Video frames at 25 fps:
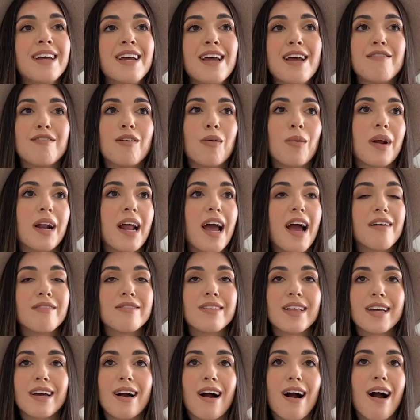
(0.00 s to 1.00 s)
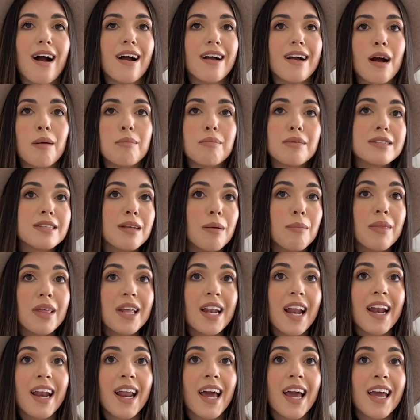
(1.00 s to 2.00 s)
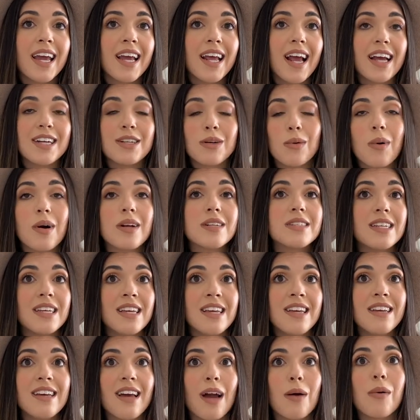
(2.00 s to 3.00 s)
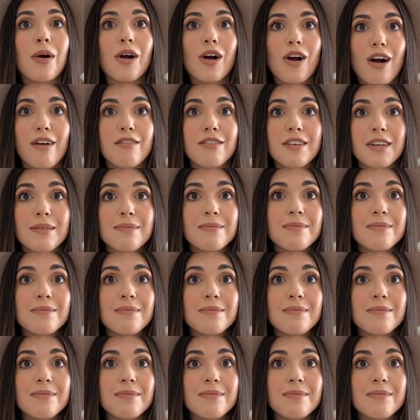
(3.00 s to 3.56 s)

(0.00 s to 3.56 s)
If I want to have like a hot cup of something at night, I don't want tea, I want coffee.